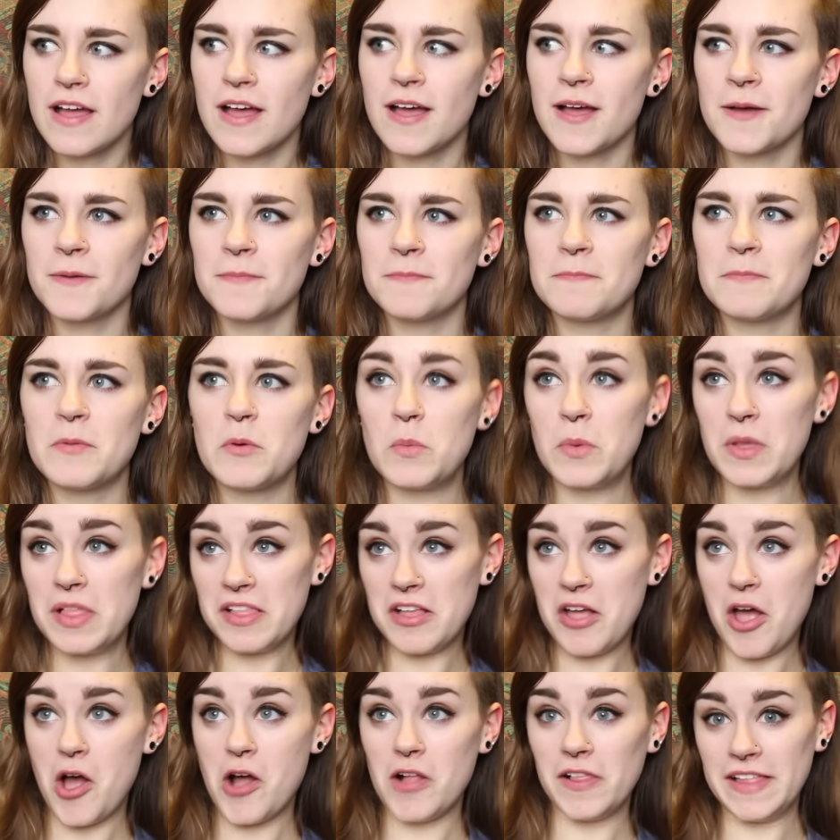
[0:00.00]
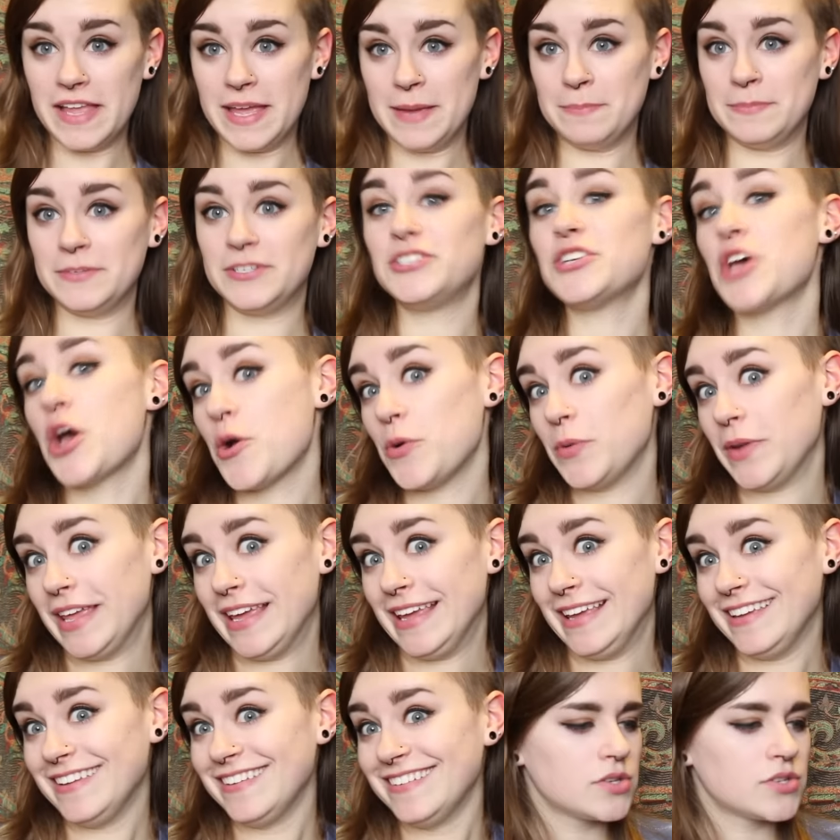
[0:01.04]
Um, we'll call him
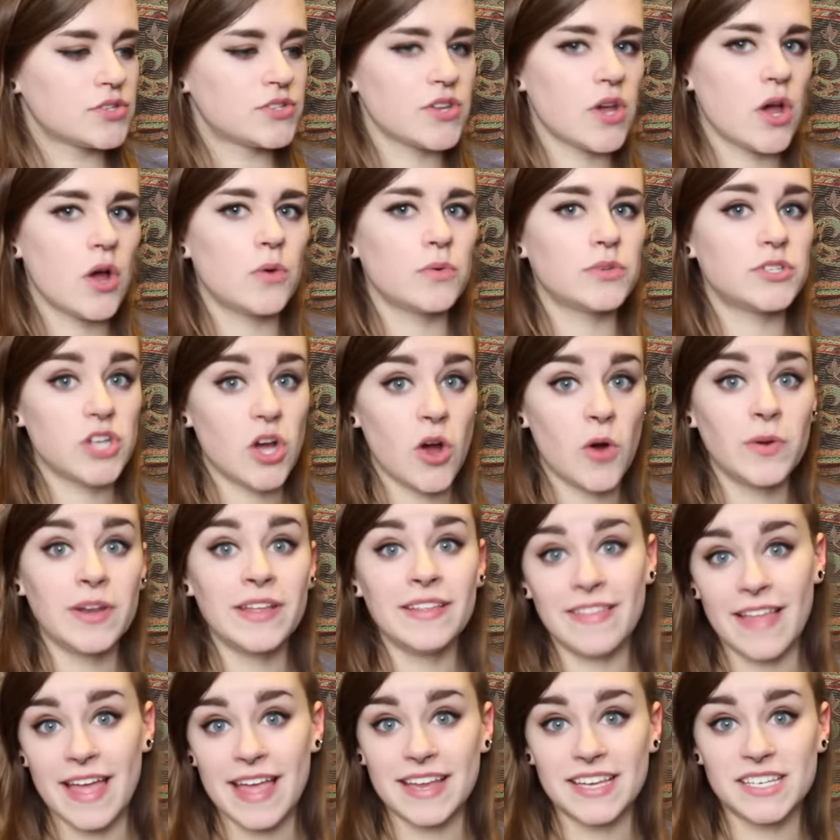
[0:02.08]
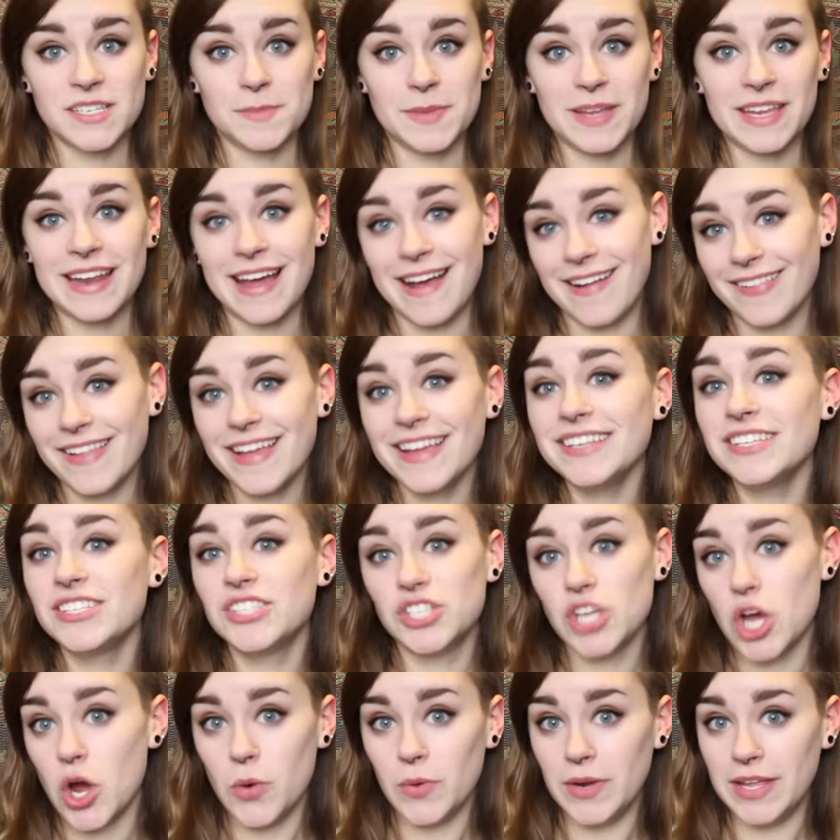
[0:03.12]
Tony. So Tony liked me and I
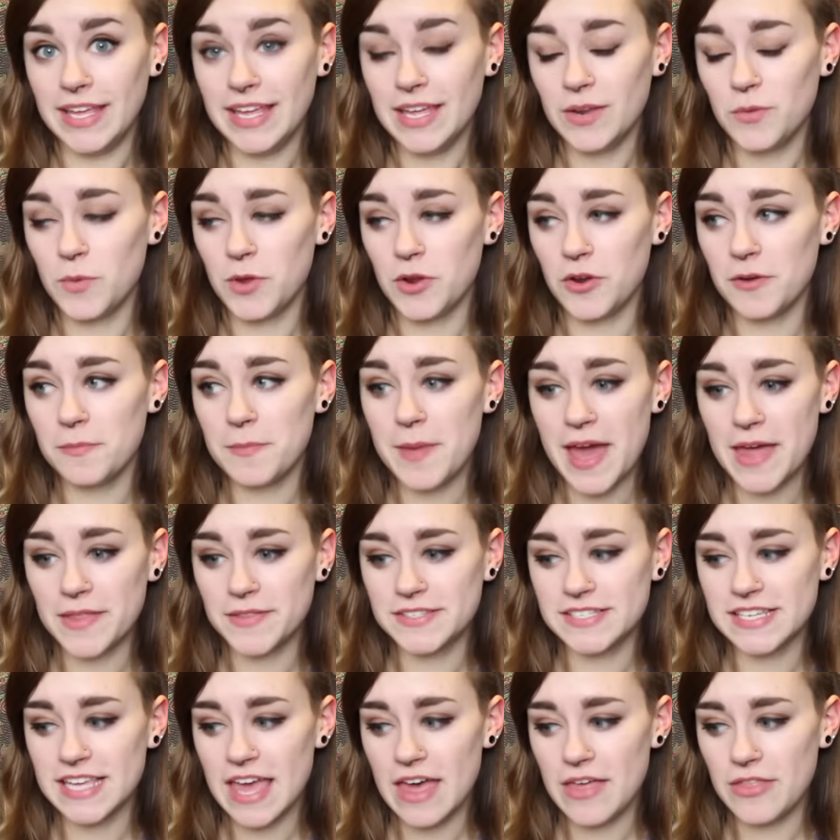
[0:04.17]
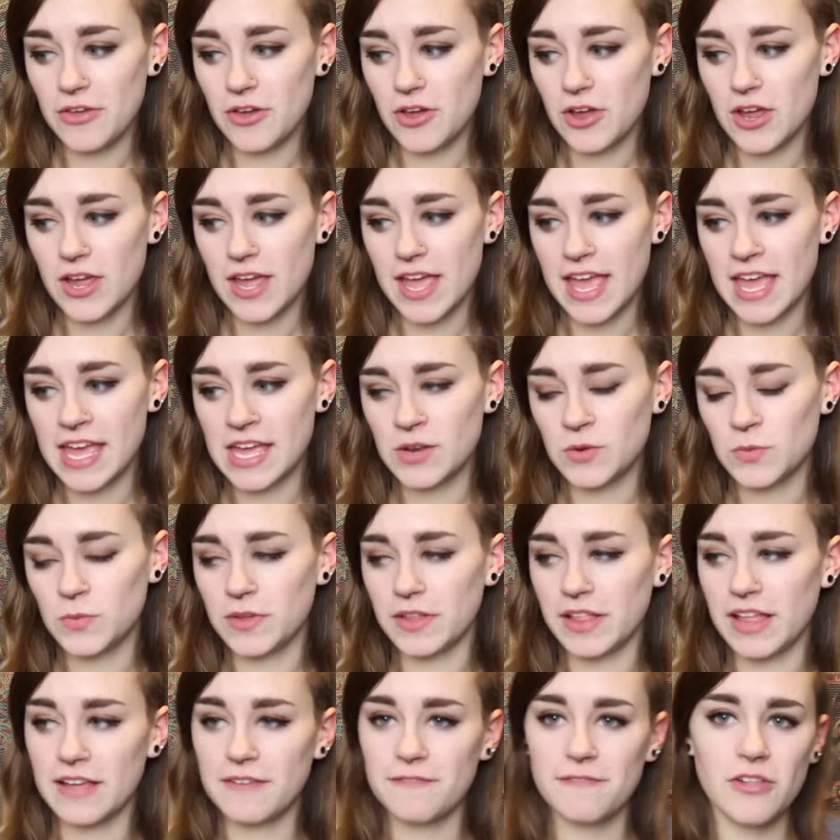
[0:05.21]
liked Tony and we were in math together and
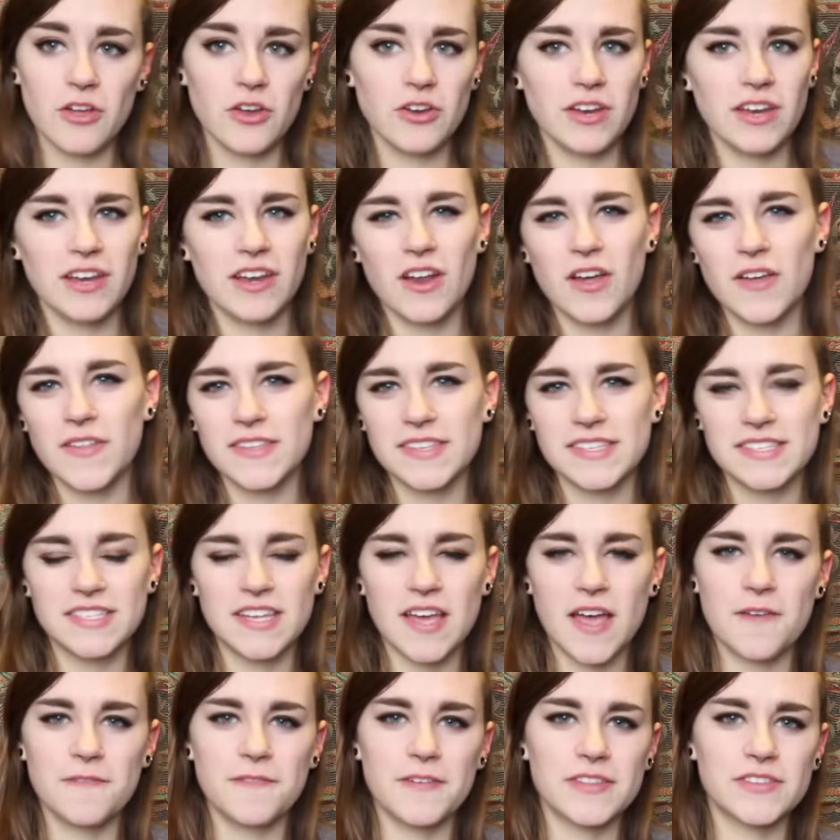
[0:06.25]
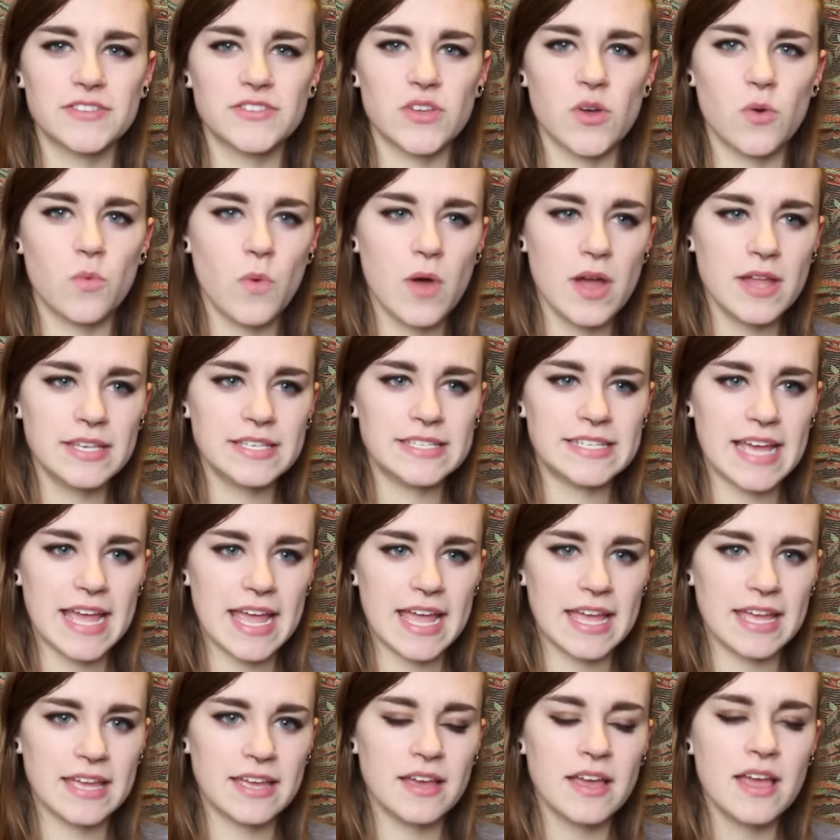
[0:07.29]
we like flirted and all this stuff and so one
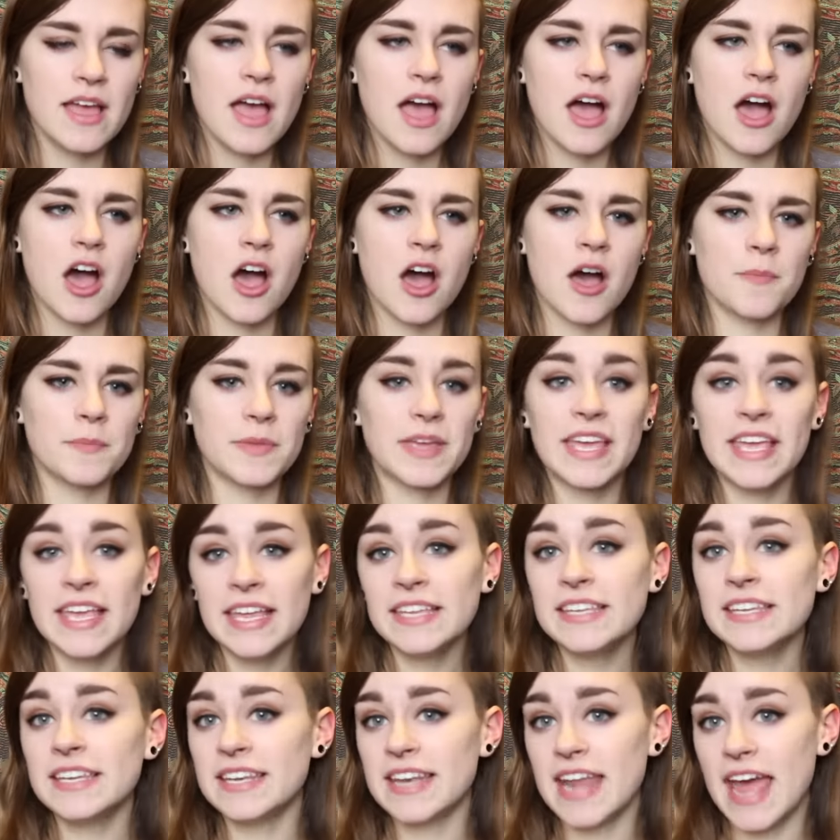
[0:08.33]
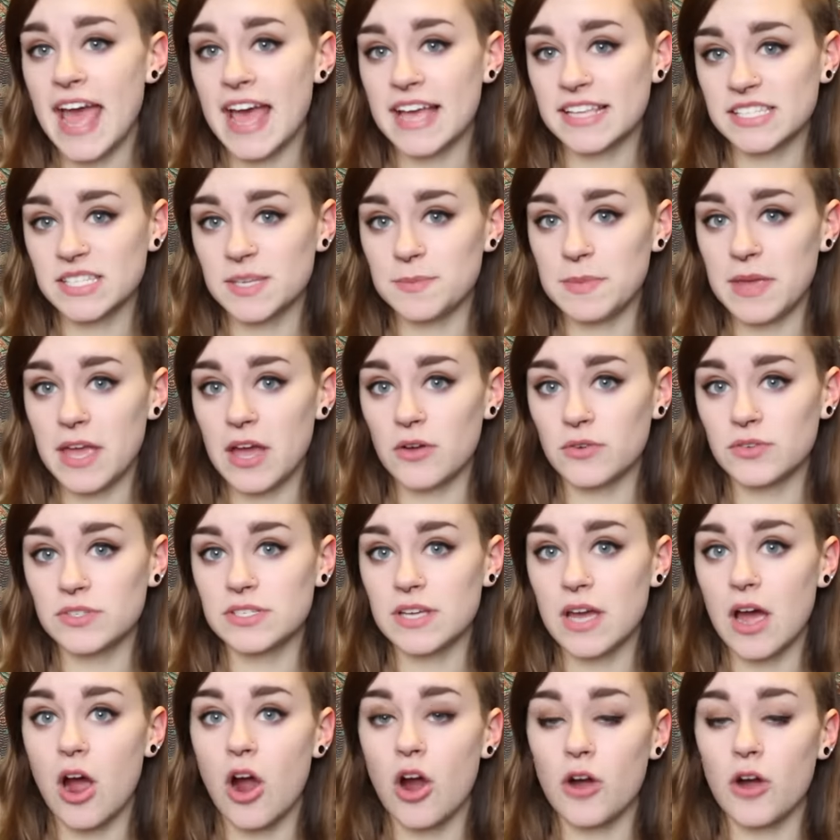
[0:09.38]
day um, he didn't ask me out.